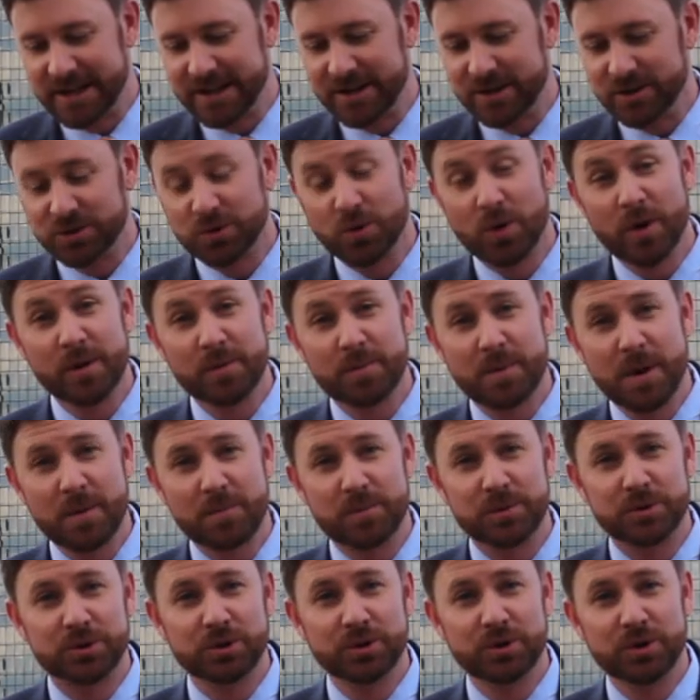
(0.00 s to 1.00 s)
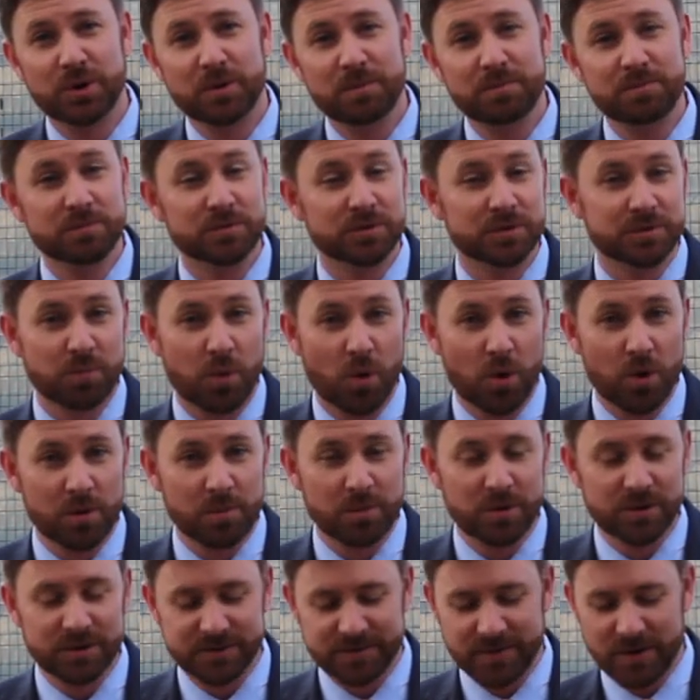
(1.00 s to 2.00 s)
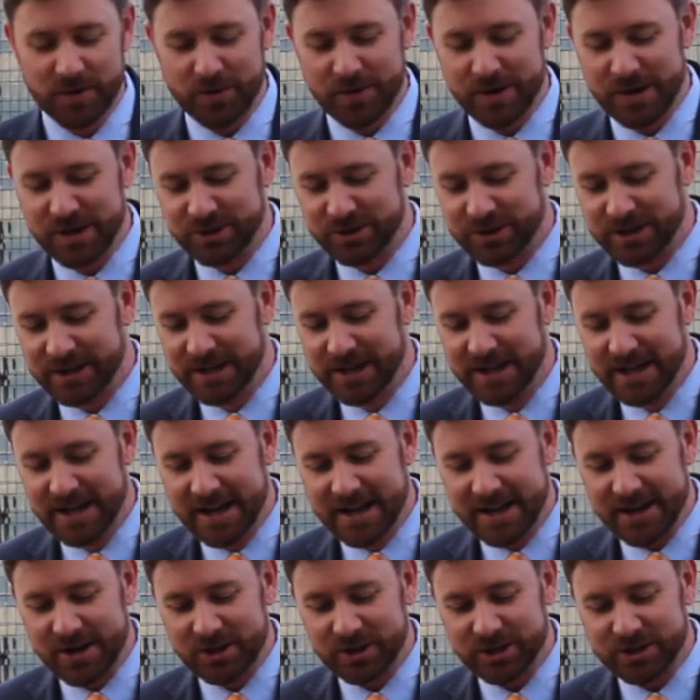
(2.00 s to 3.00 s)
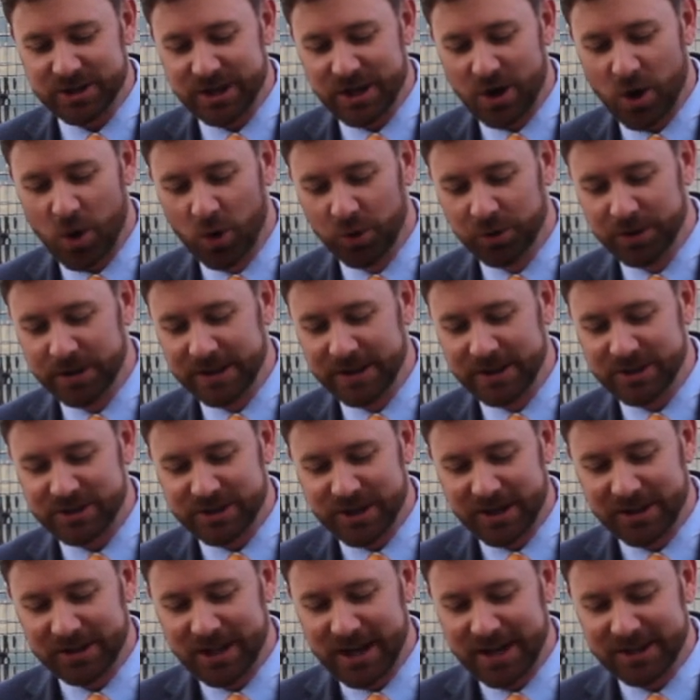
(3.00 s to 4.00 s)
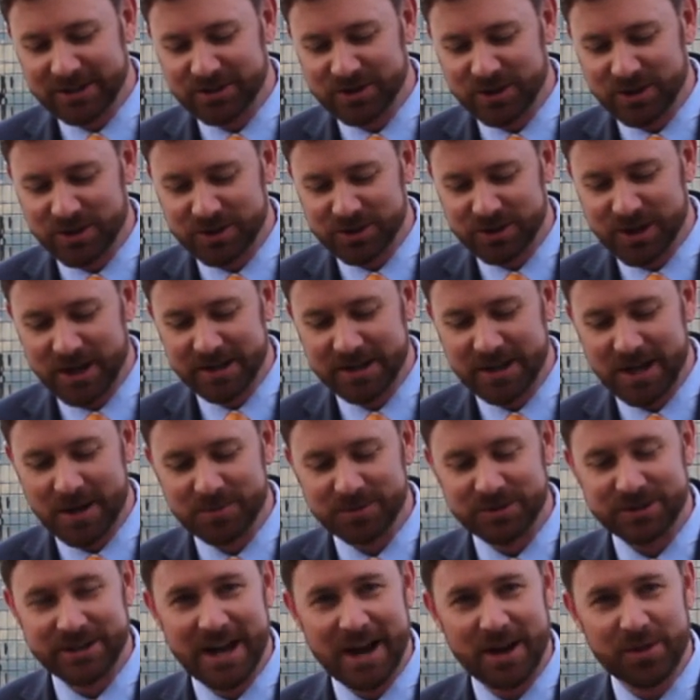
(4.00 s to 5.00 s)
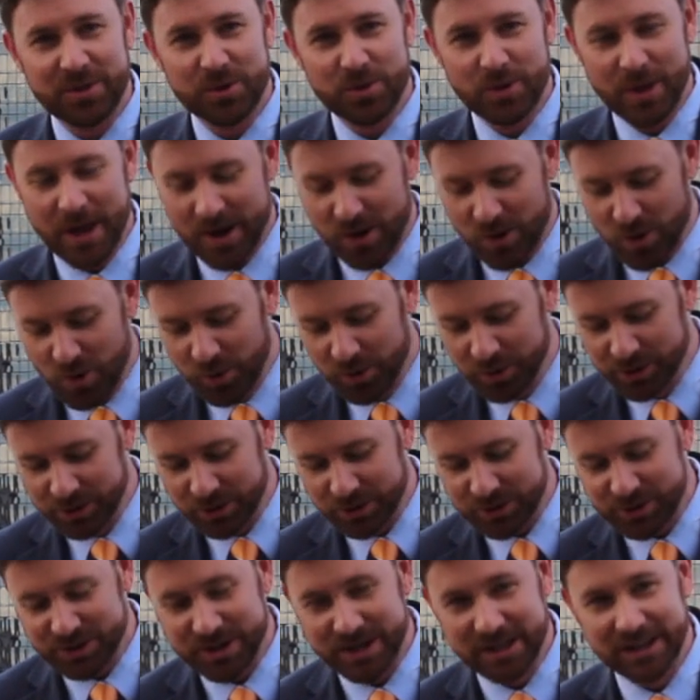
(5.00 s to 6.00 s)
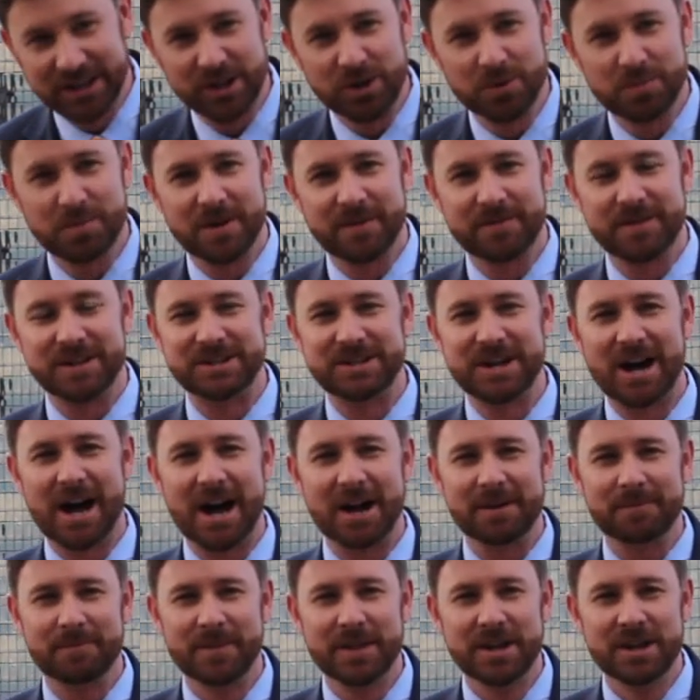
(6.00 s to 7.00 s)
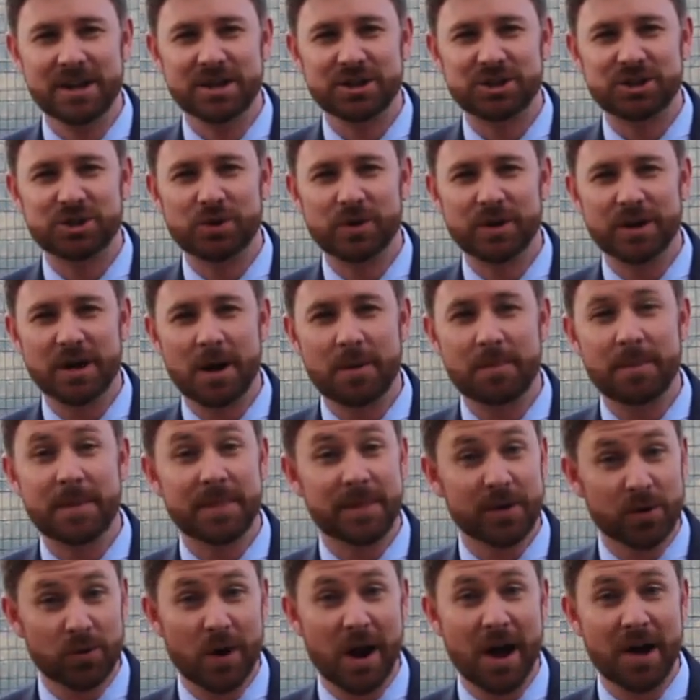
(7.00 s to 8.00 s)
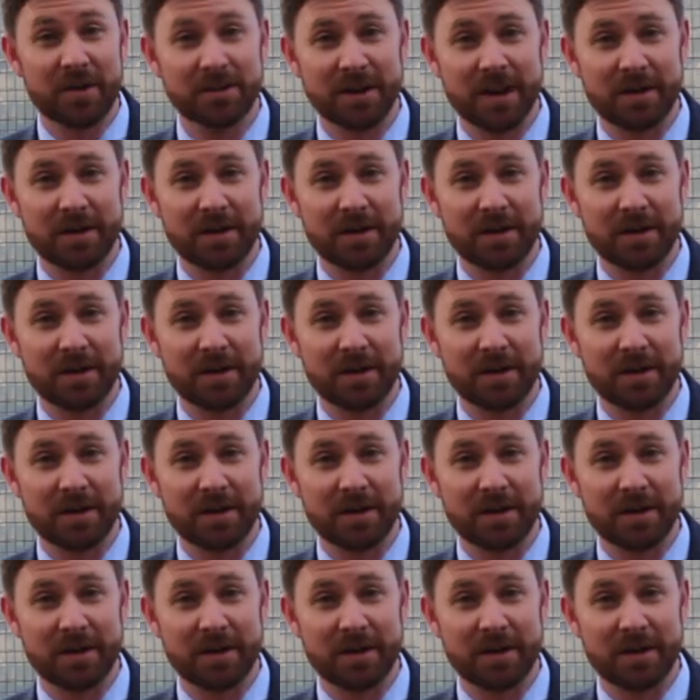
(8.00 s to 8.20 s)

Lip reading: you're gonna take your toilet paper tube, it's portable, it's very easy, you're just gonna hold it in the sunlight so the sun comes down through that hole and you'll see a little bit of a dot showing up at the